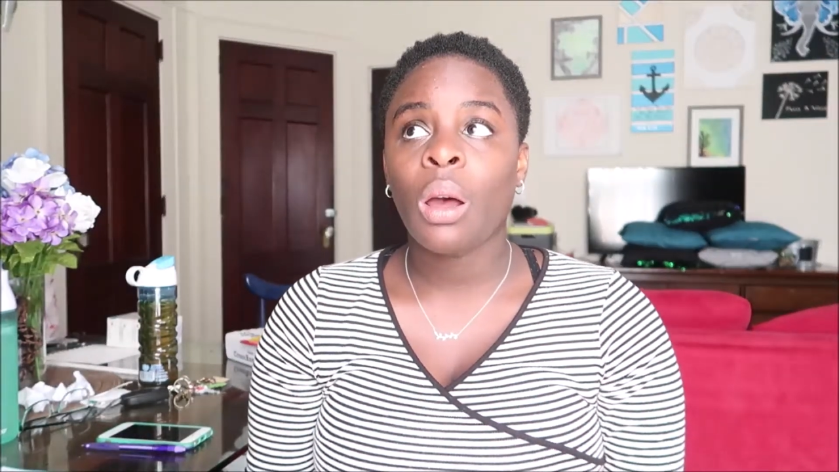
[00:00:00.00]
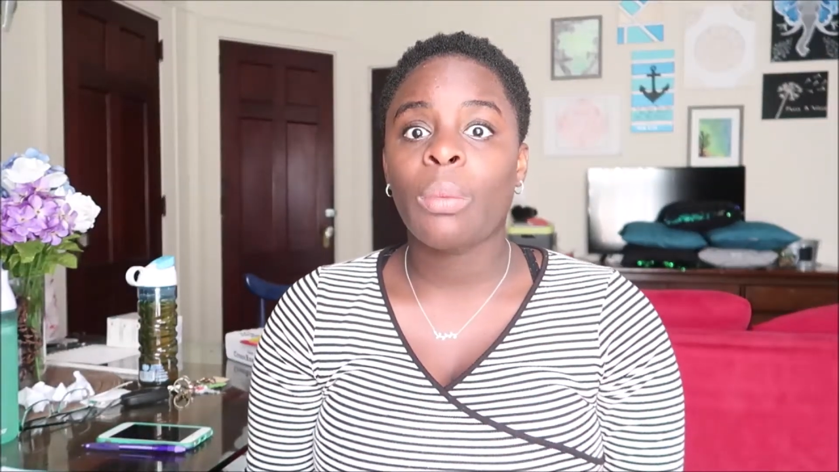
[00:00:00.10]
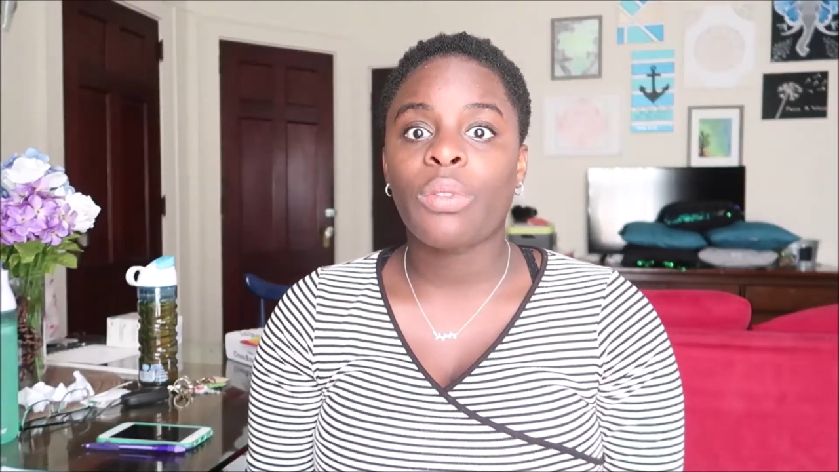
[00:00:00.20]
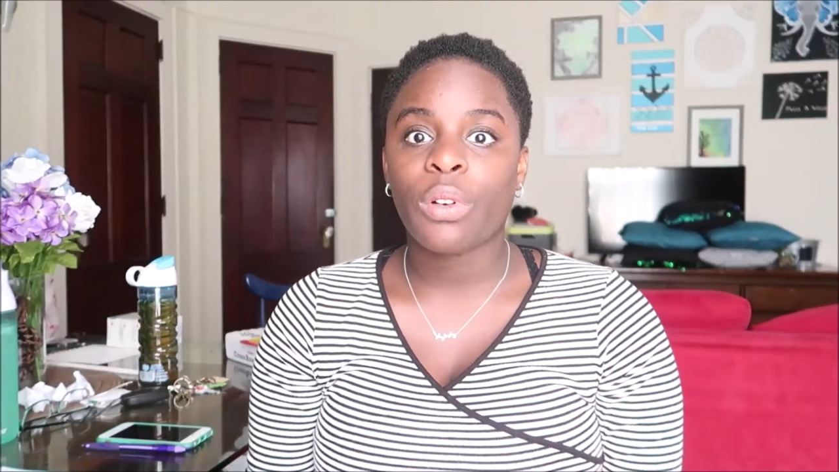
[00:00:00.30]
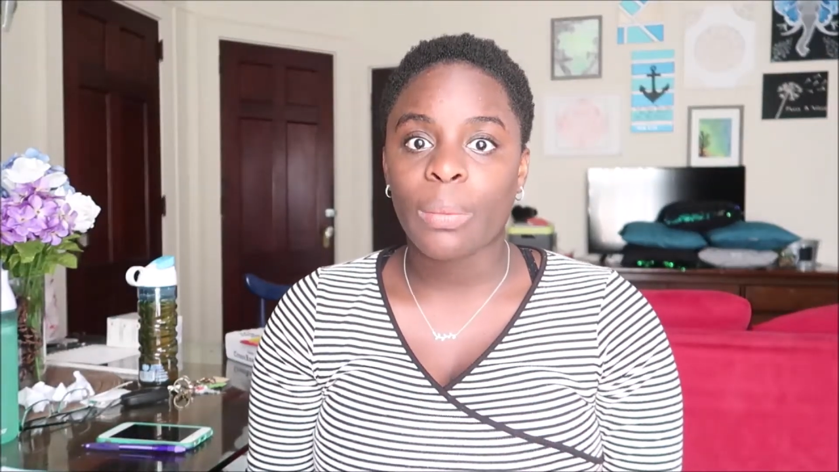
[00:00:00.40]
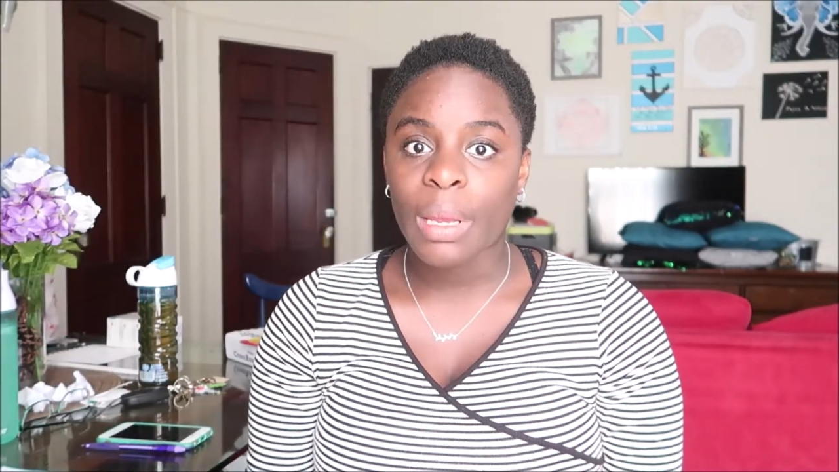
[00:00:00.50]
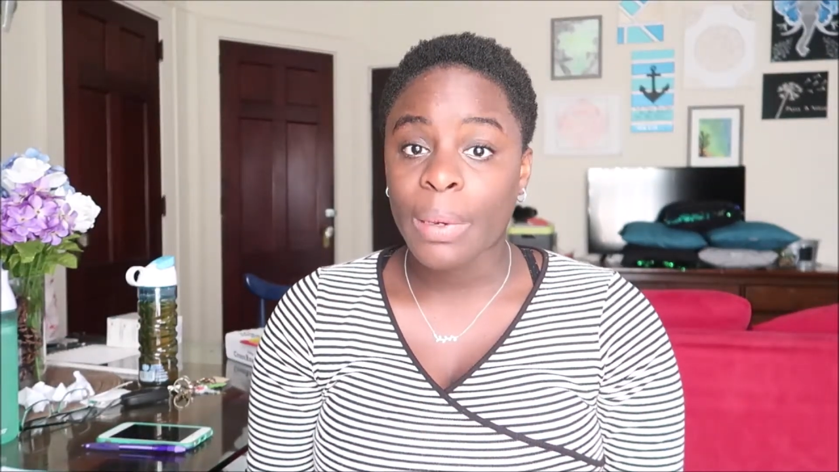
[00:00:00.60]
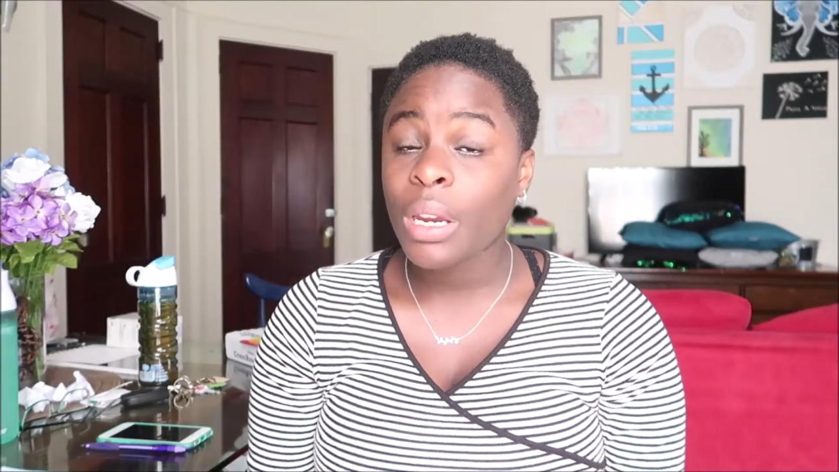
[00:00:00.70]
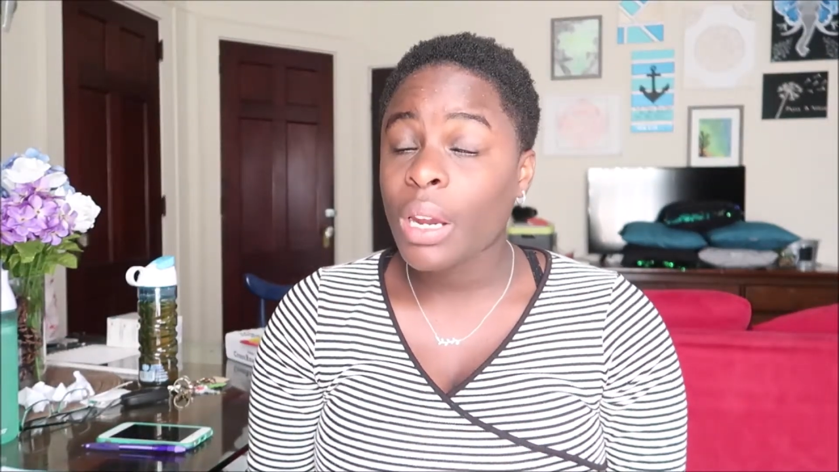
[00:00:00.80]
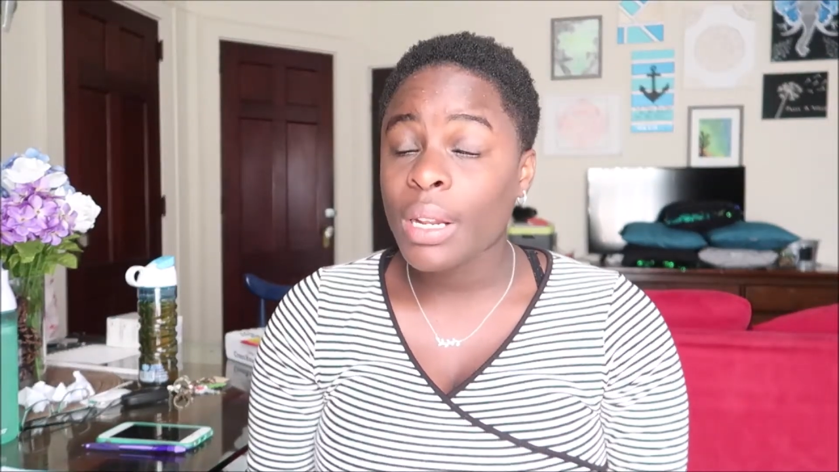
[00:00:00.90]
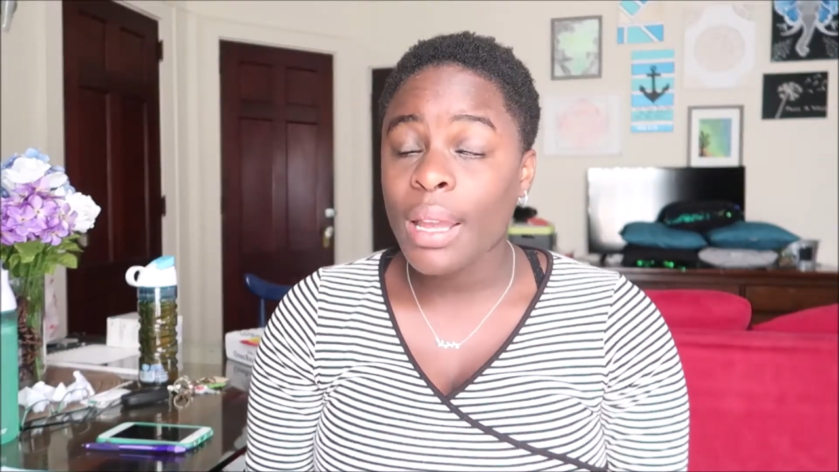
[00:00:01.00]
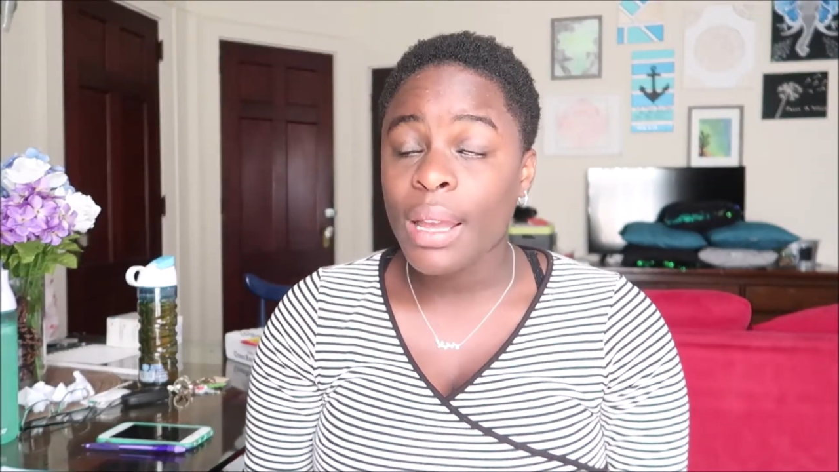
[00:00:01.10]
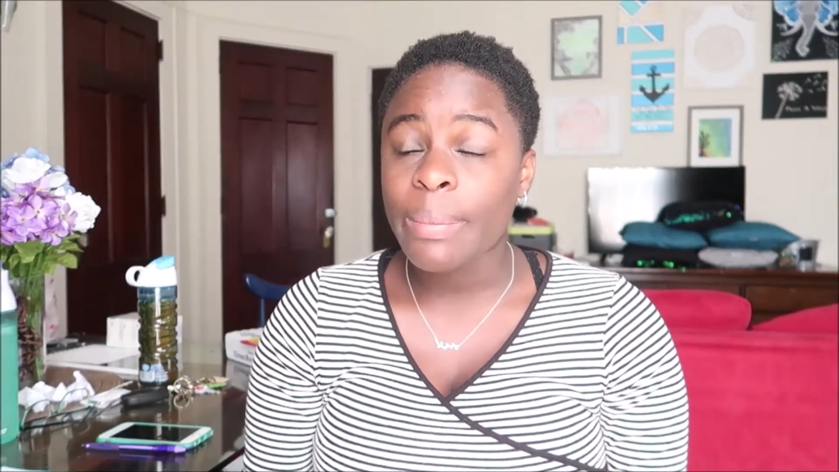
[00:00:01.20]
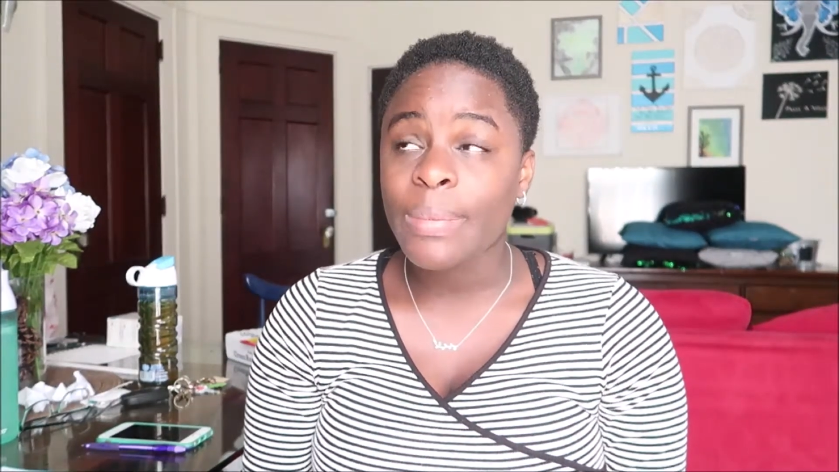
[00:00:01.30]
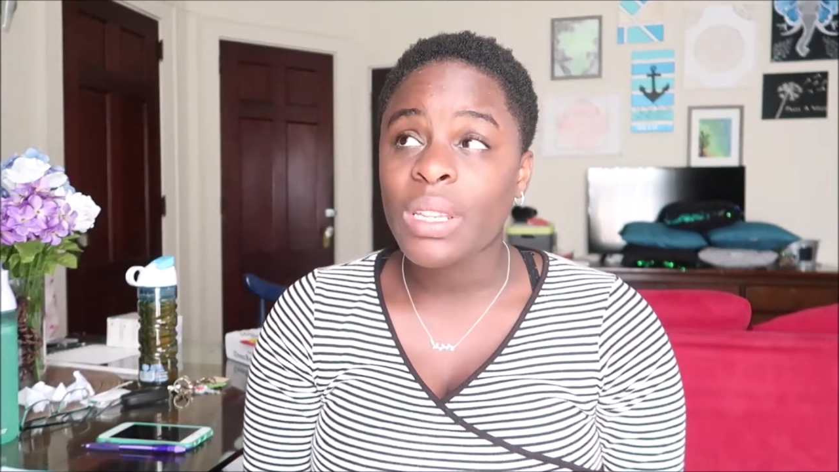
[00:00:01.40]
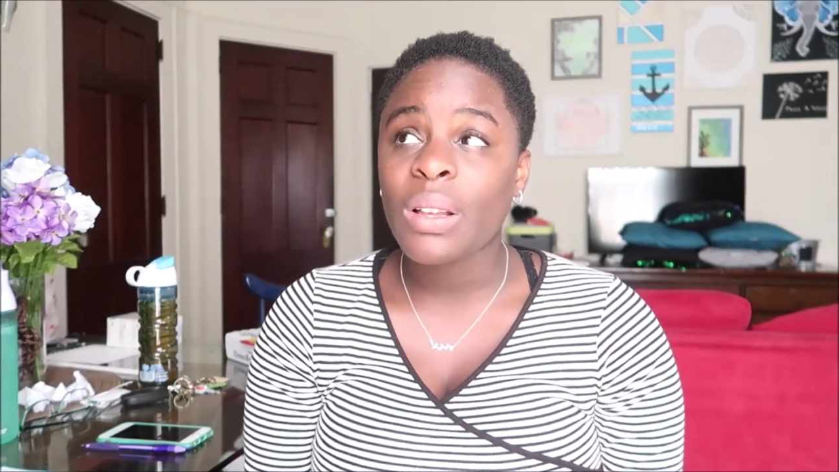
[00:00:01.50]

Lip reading: before my period comes.